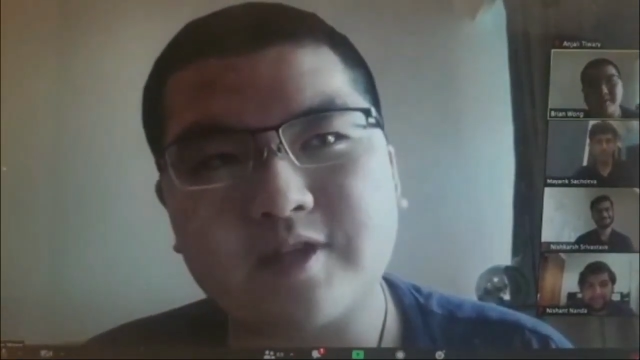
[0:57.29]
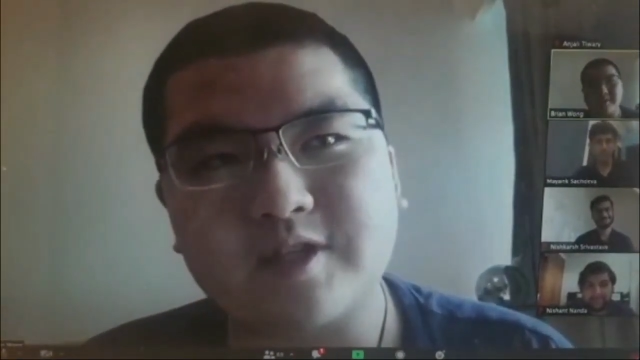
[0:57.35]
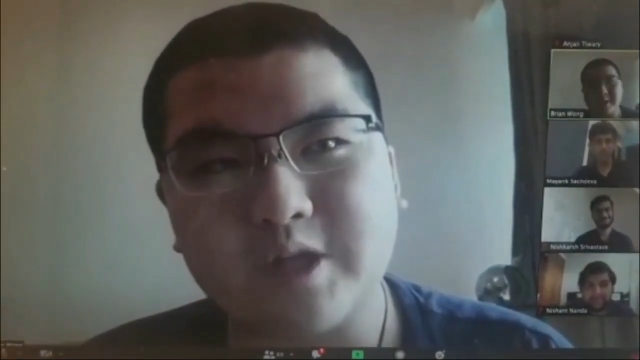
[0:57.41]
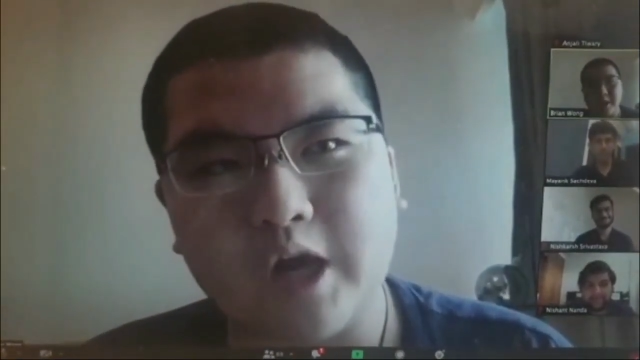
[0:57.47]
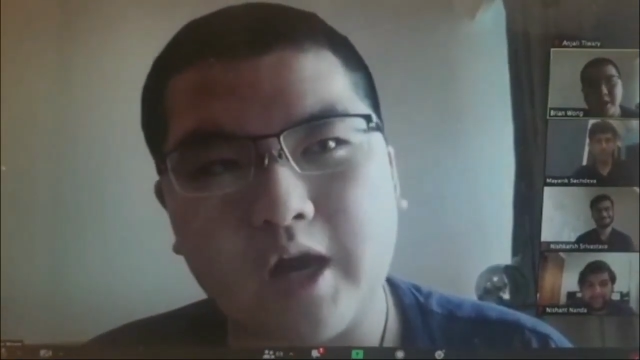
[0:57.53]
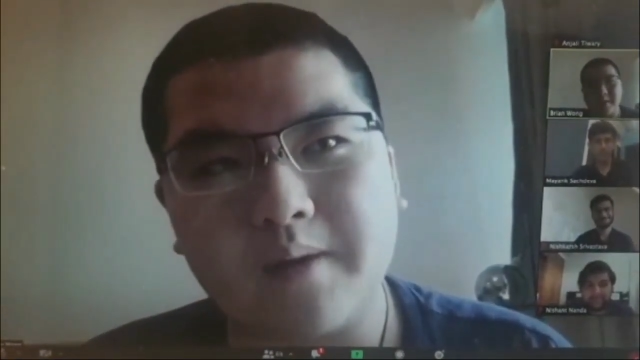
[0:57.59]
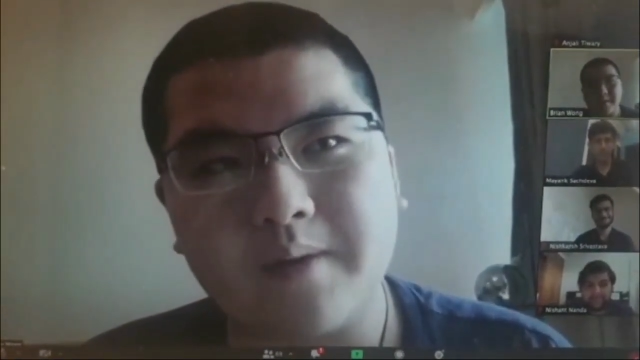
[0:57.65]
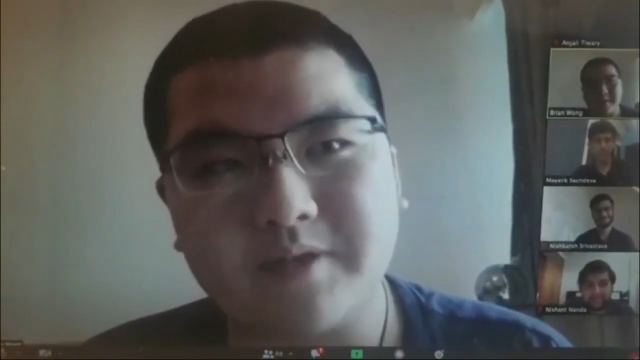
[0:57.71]
and
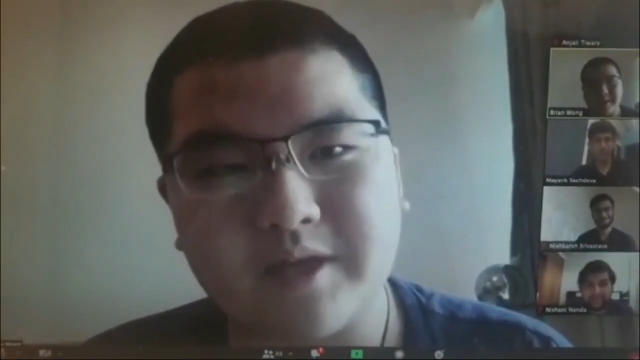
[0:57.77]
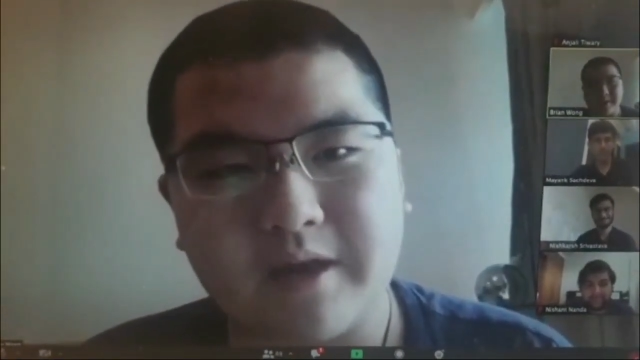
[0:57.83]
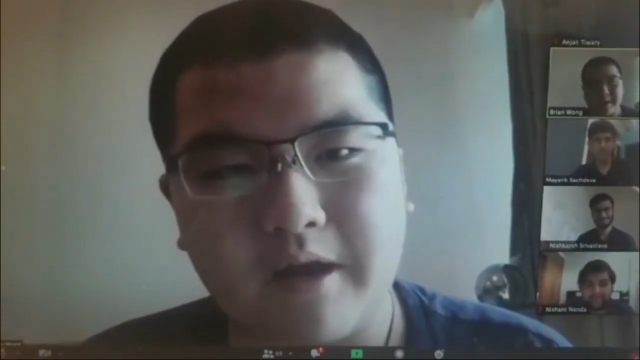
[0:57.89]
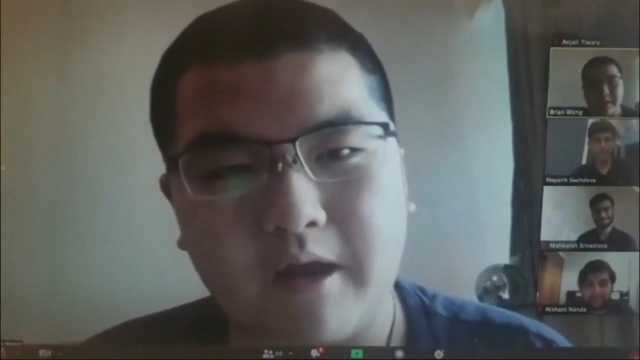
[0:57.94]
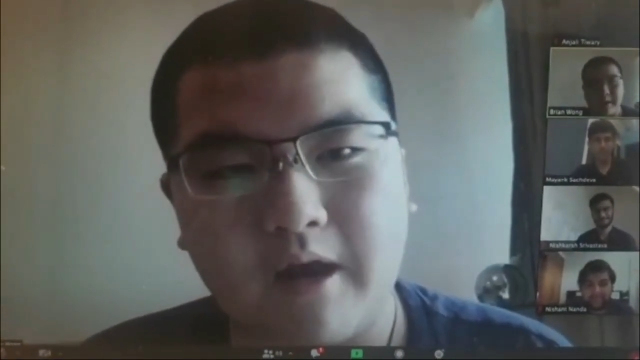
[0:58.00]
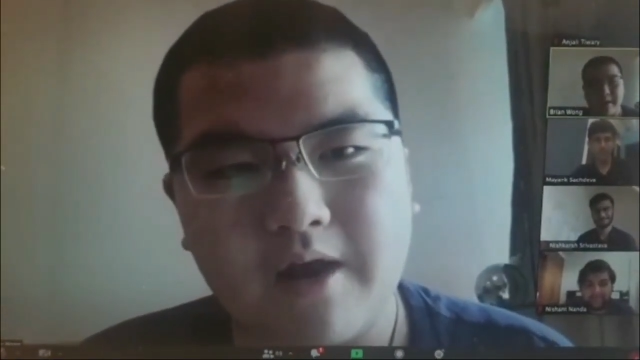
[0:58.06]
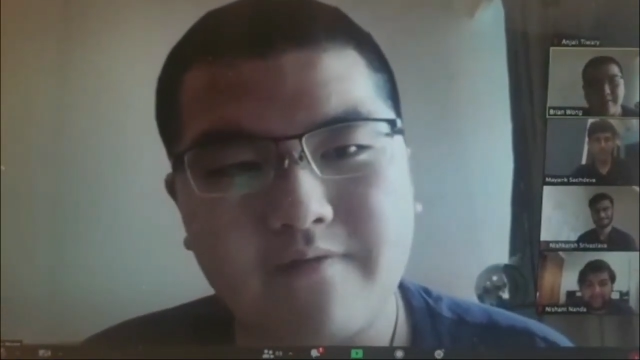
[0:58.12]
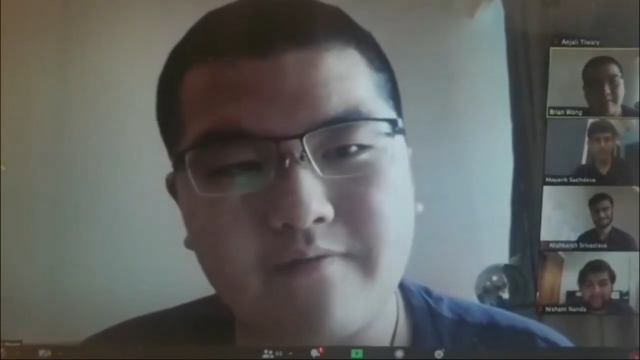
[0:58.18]
times in
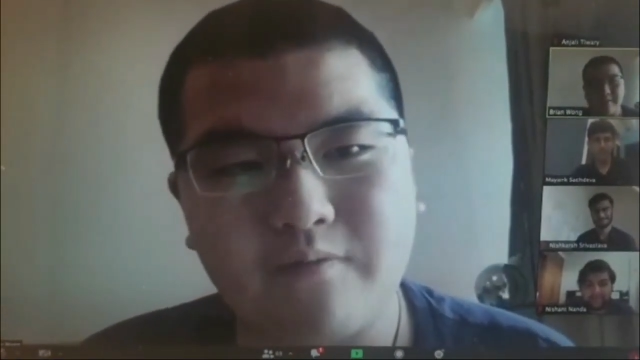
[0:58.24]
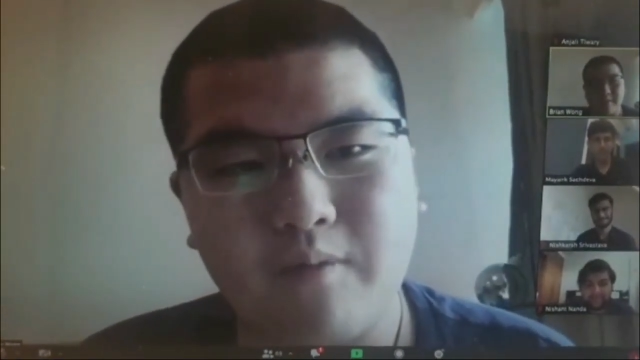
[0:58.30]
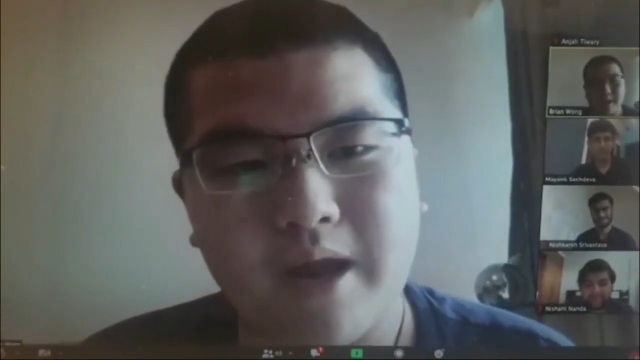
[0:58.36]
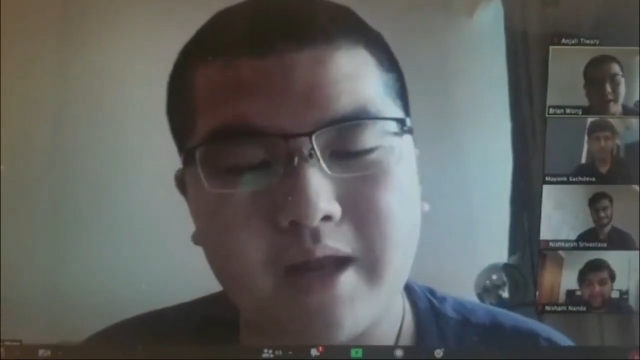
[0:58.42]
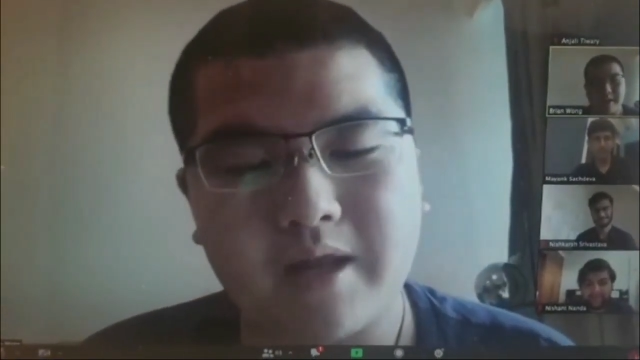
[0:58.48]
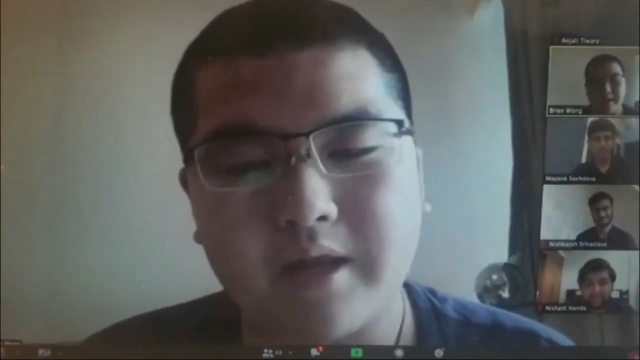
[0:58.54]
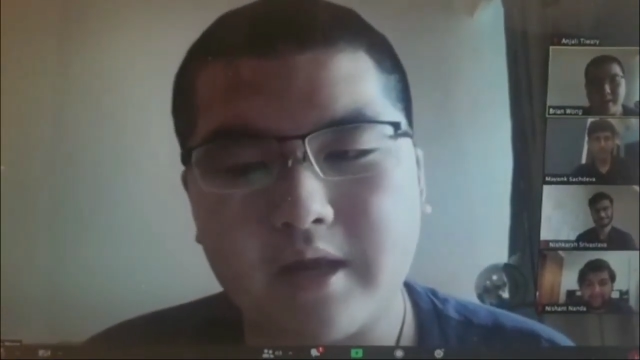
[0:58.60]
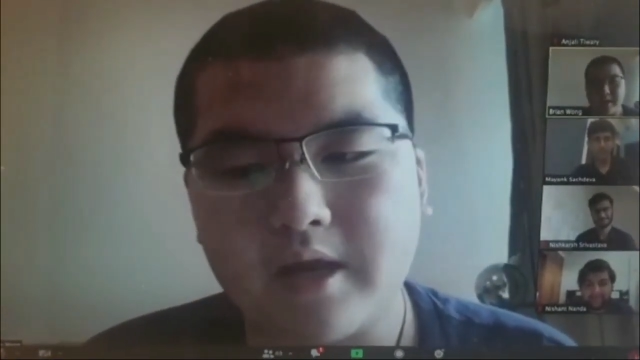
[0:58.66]
life
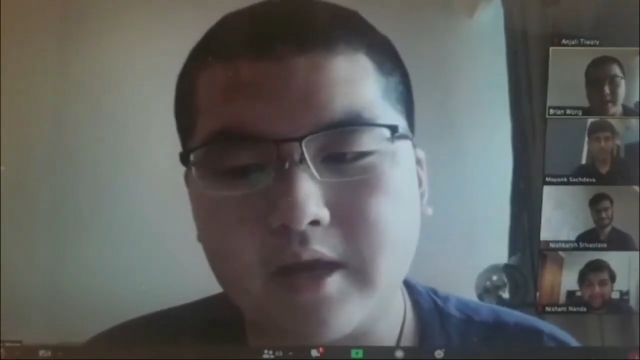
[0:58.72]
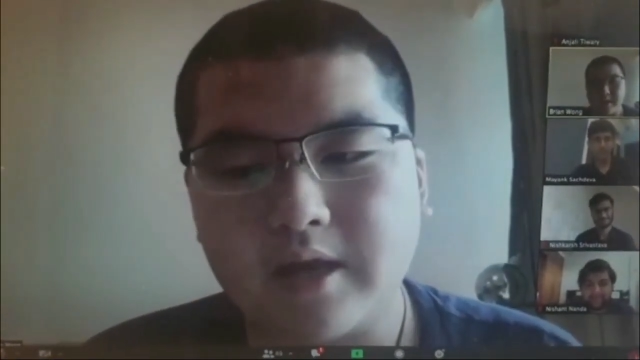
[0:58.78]
when